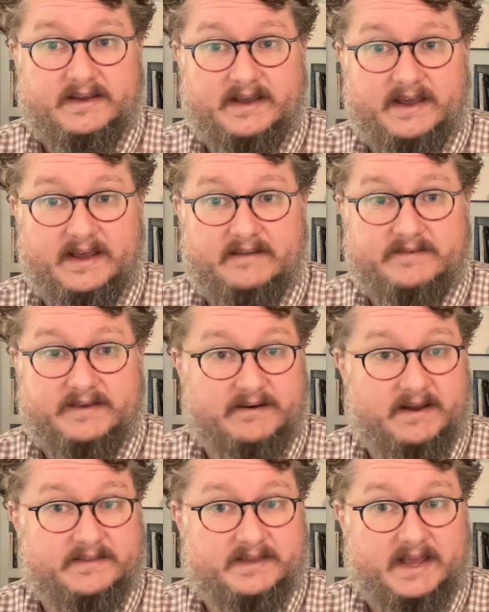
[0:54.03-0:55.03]
and
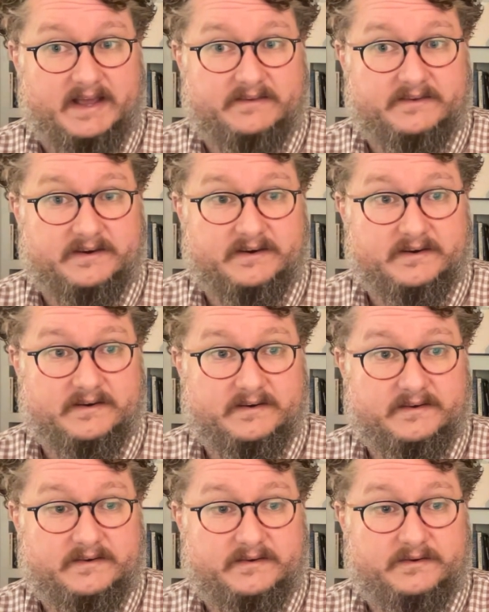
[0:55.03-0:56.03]
figure out the answer
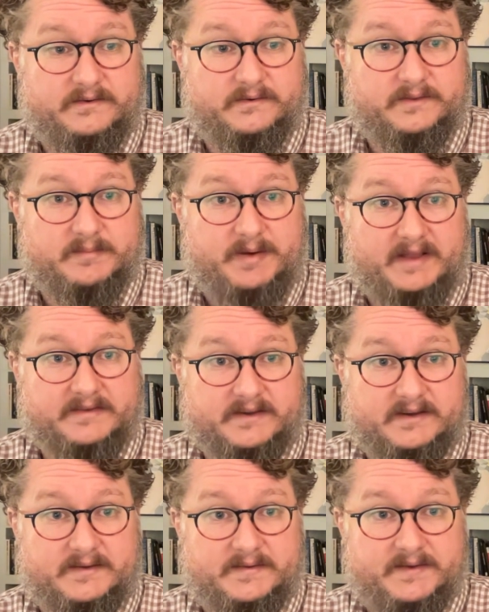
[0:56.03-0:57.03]
to the
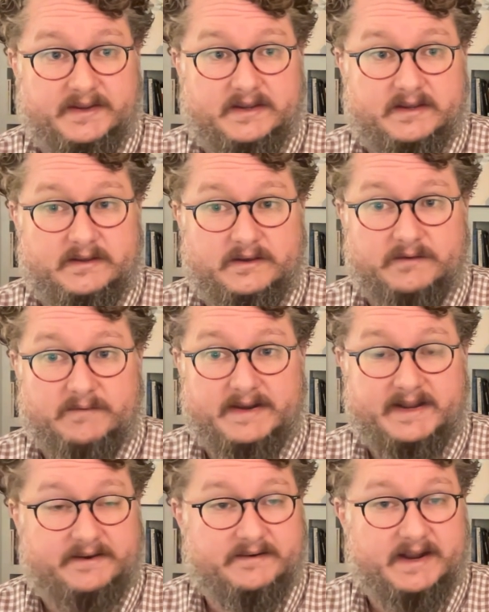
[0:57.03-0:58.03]
puzzle. You can
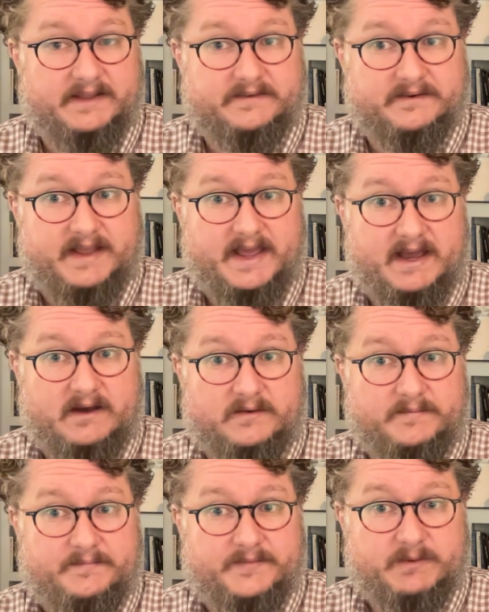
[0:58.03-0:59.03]
write down your answer
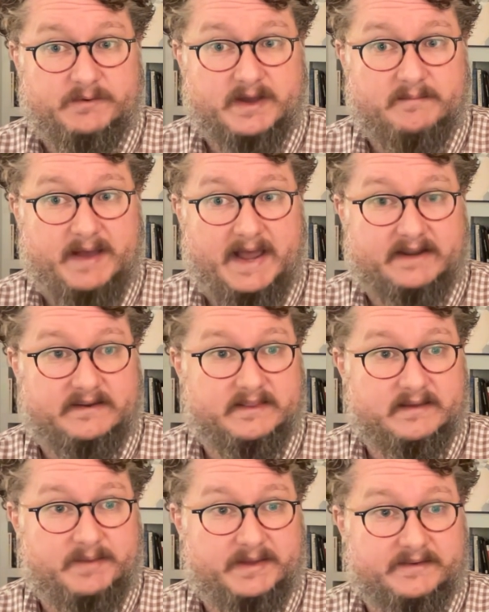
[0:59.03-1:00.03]
now. We'll come back to
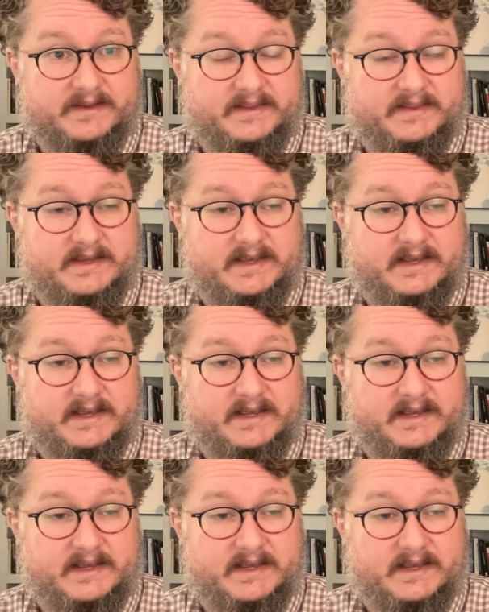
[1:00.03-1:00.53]
the puzzle at the